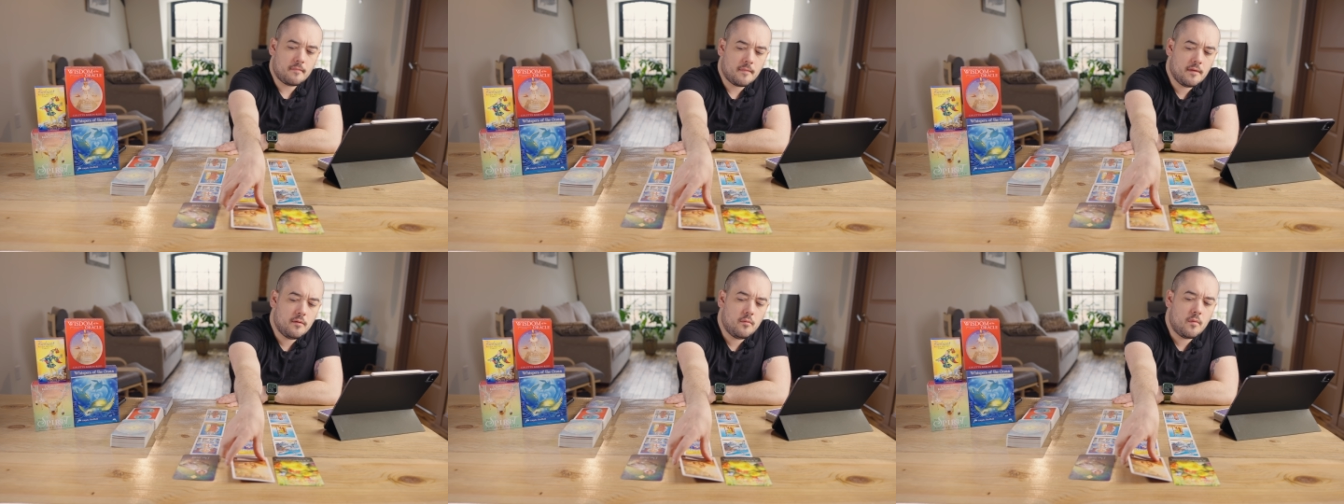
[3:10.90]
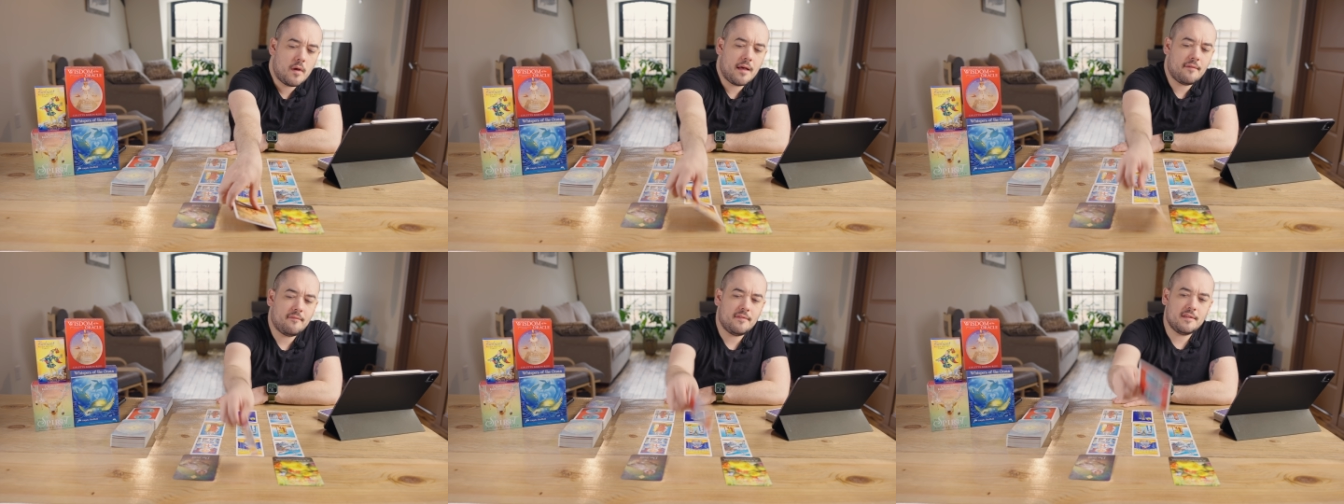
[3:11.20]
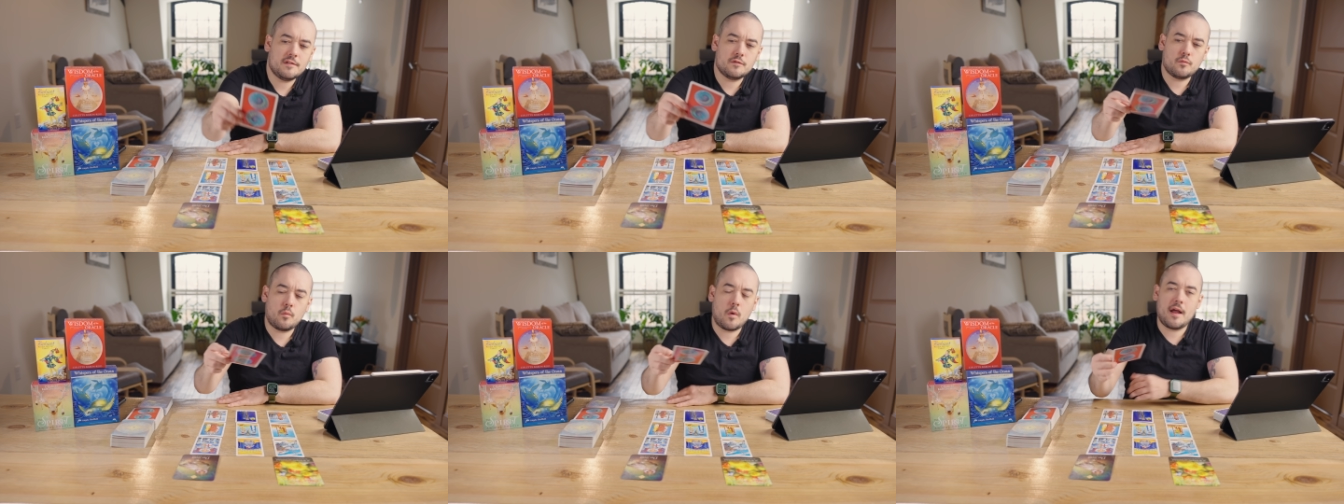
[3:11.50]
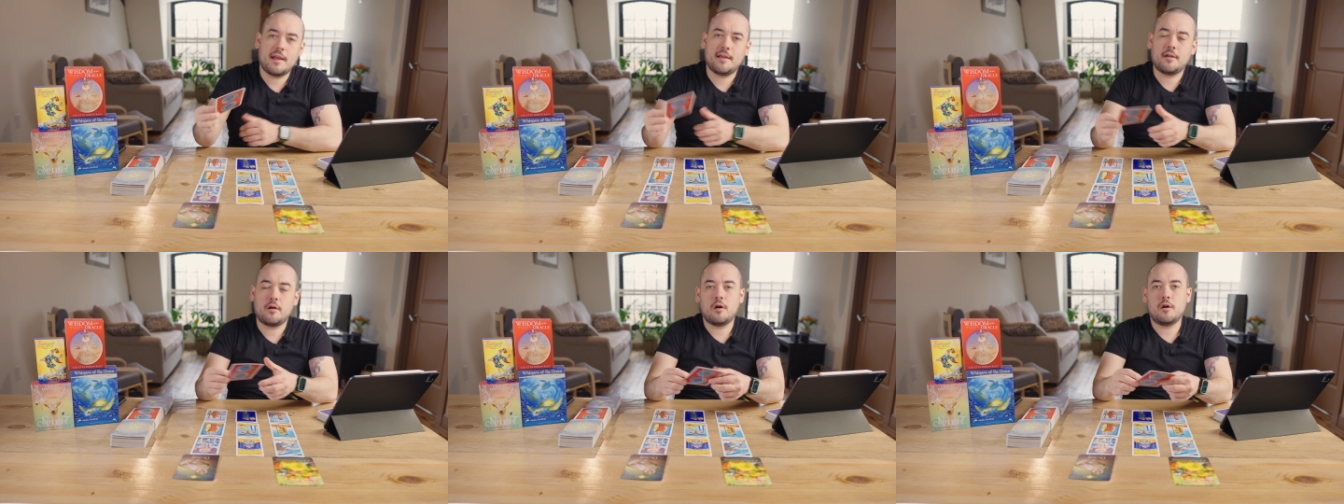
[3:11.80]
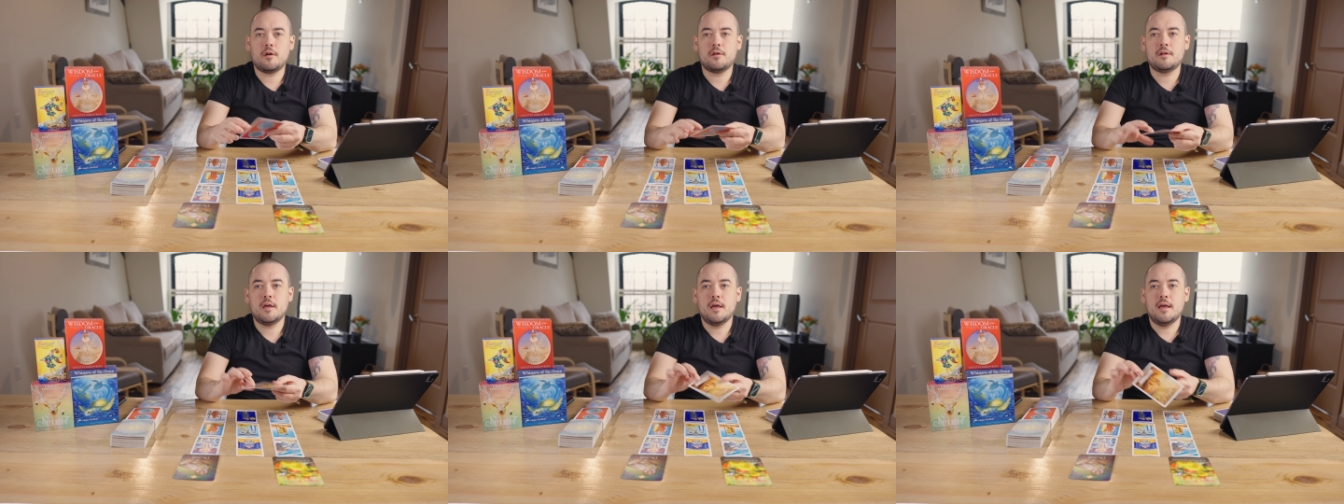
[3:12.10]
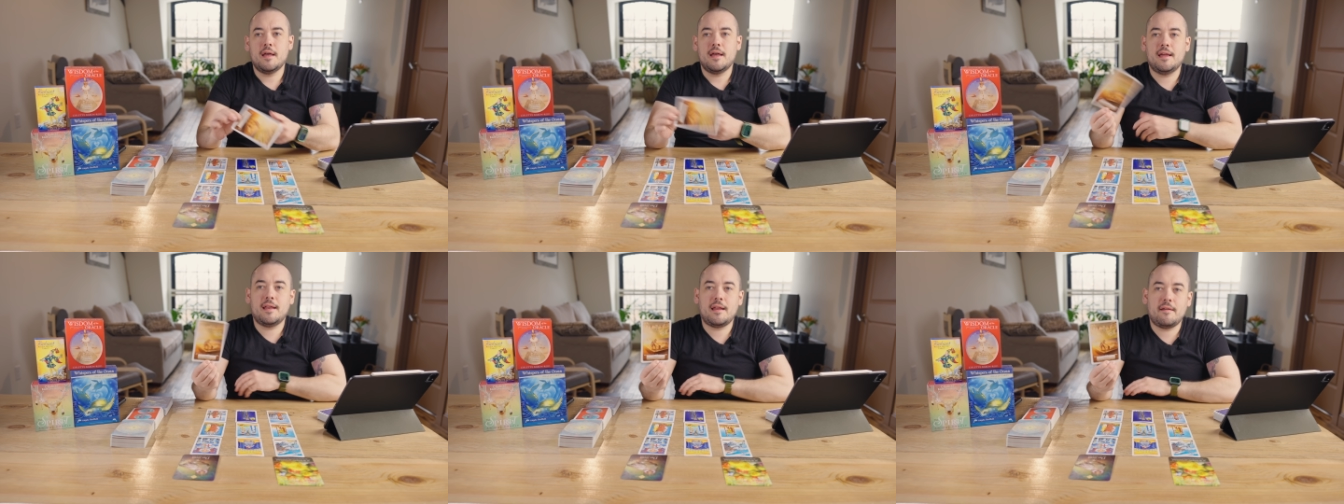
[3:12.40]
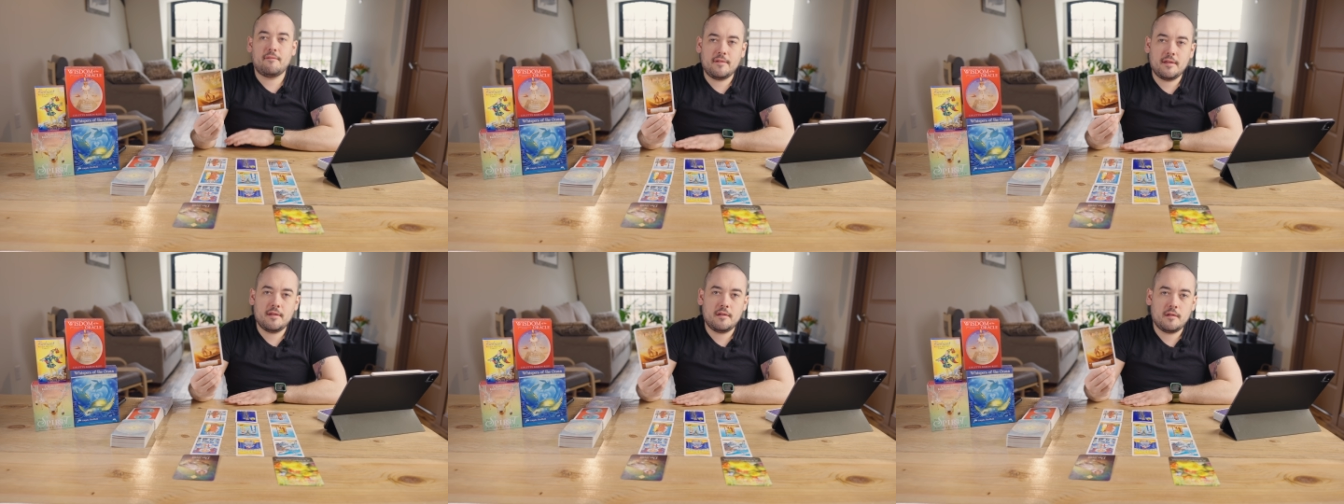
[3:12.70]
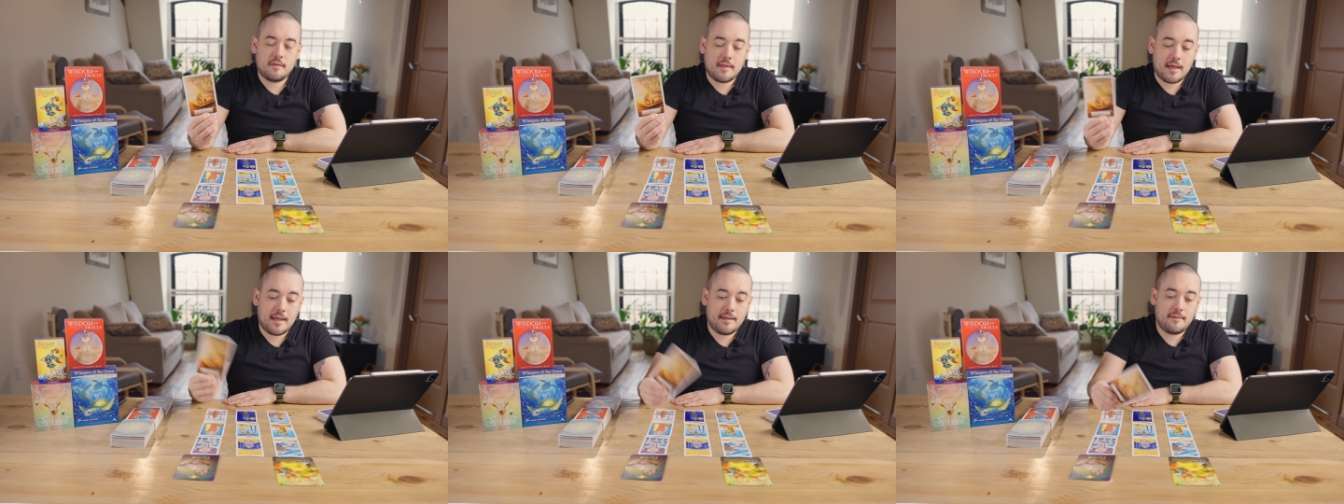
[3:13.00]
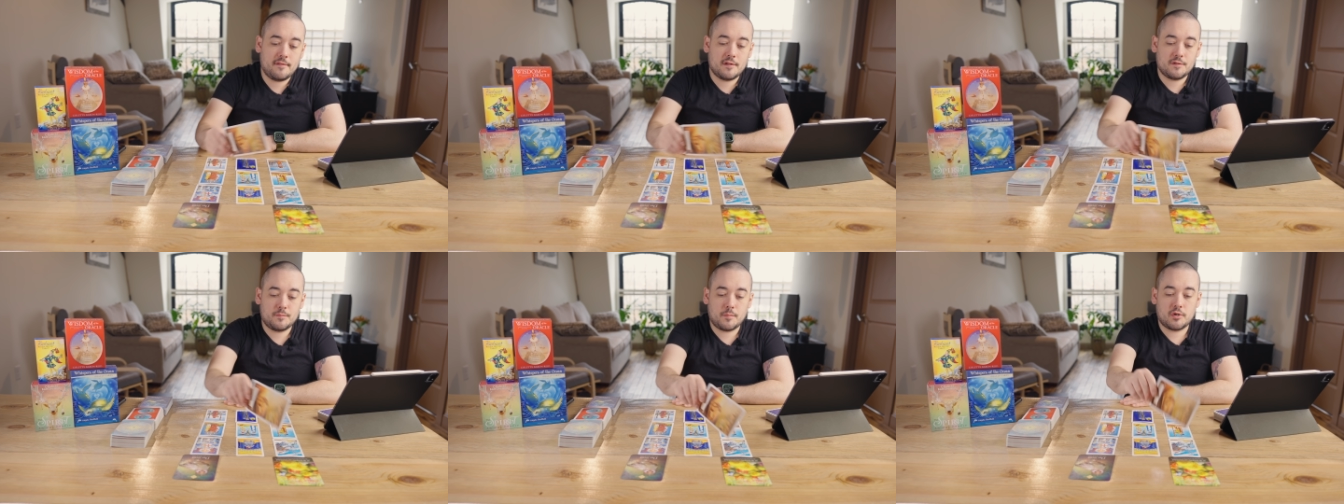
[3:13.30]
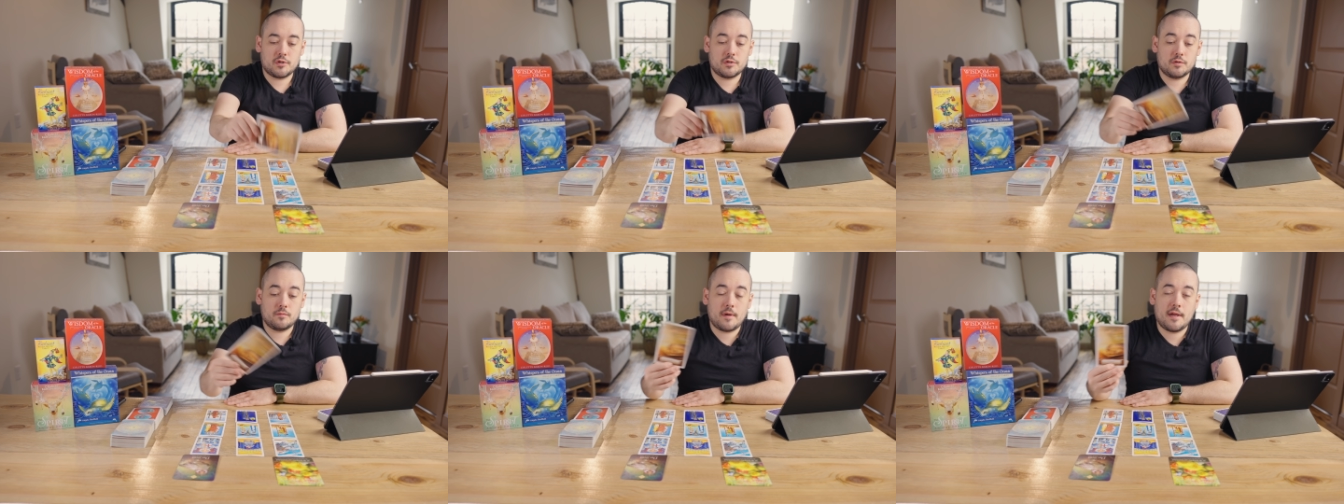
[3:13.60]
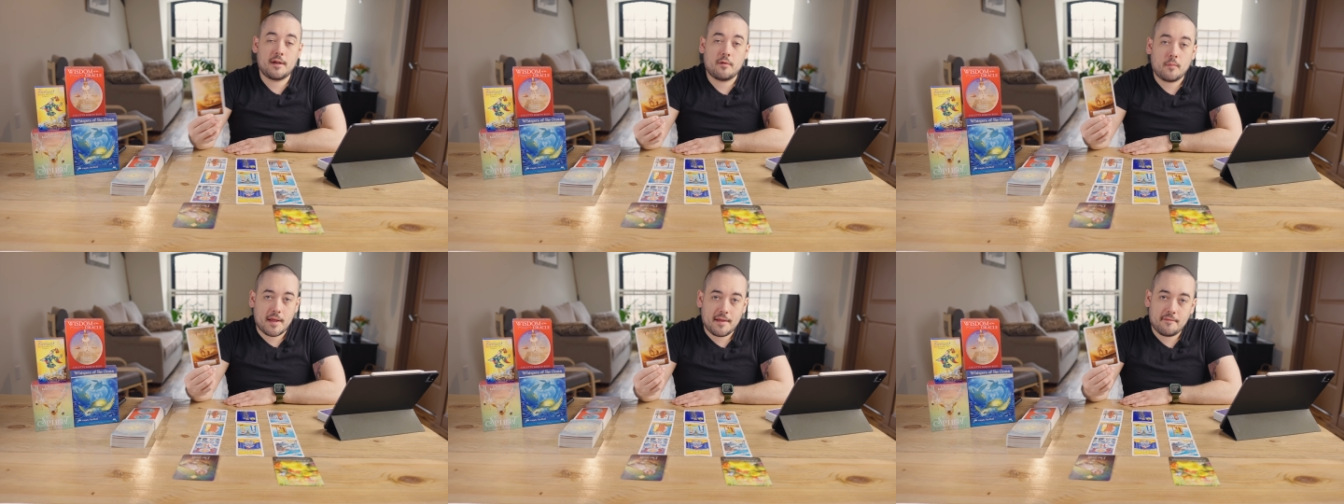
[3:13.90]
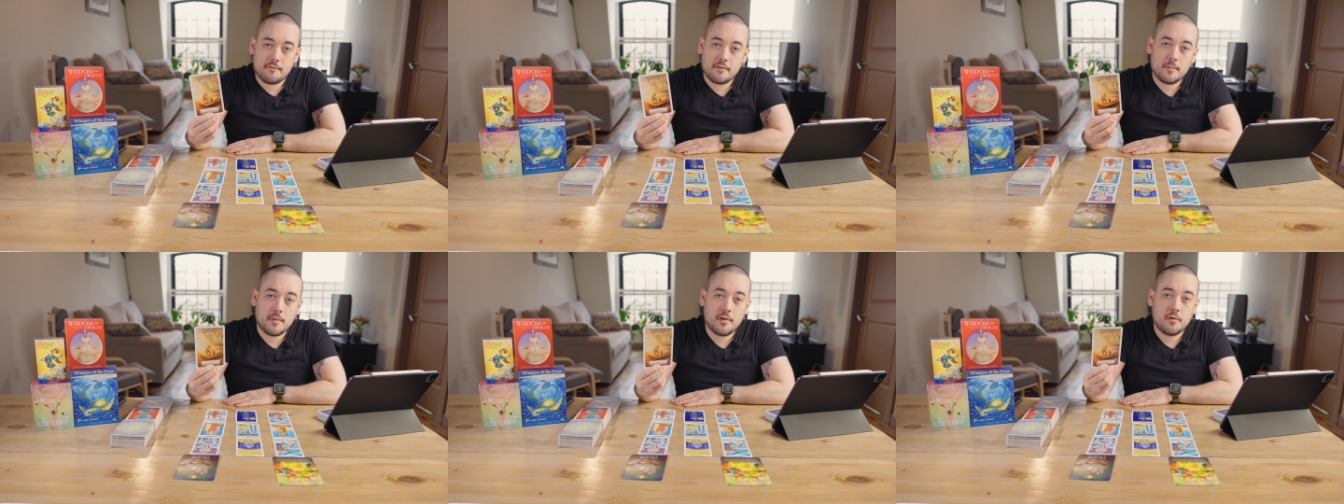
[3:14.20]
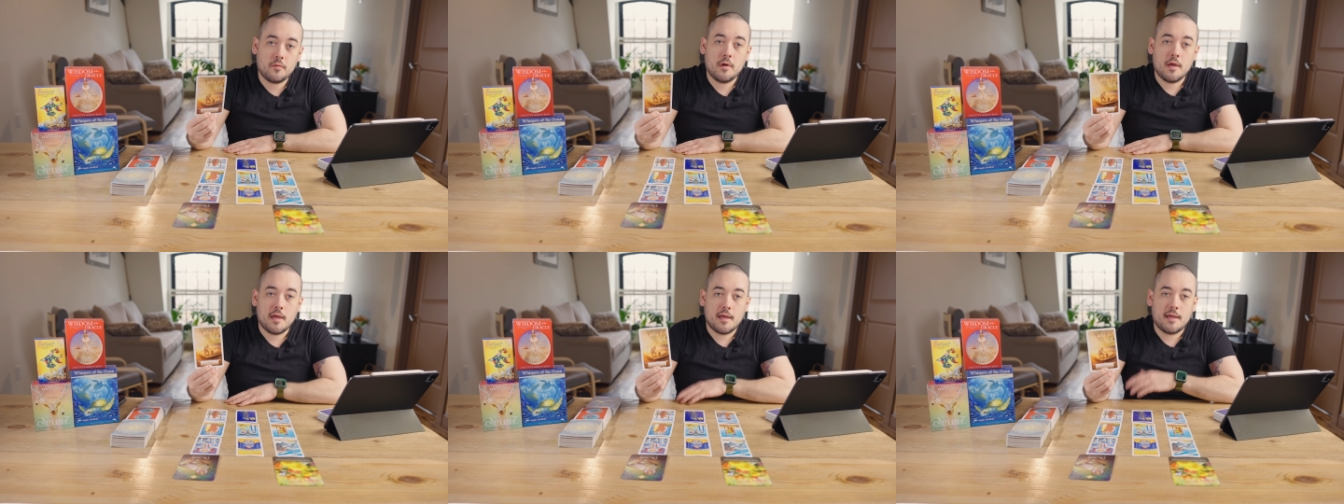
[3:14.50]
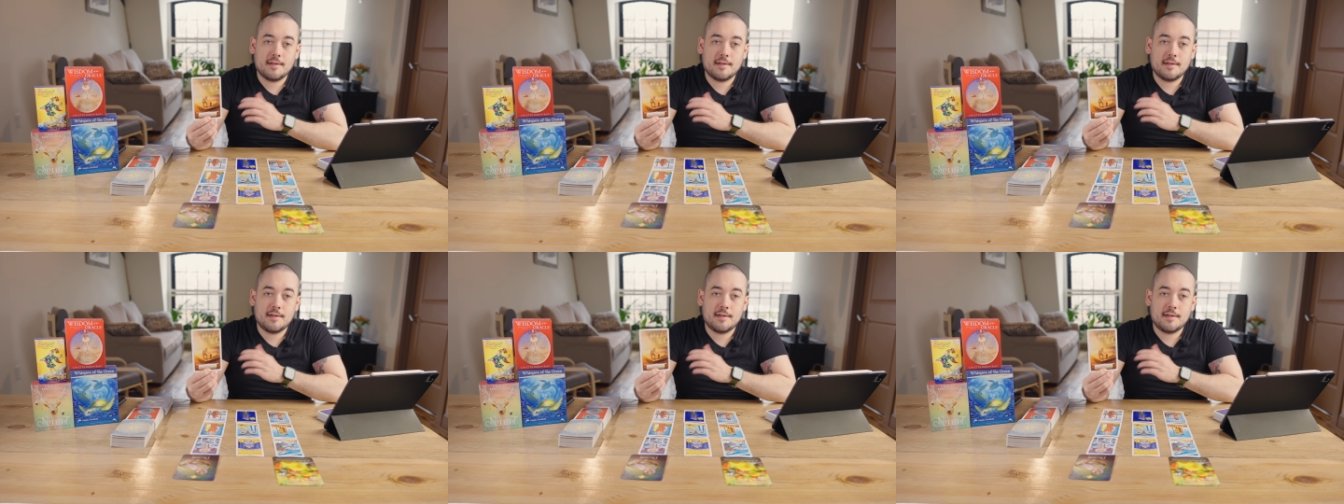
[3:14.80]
You have this why card, and I feel that if this person ran away from you,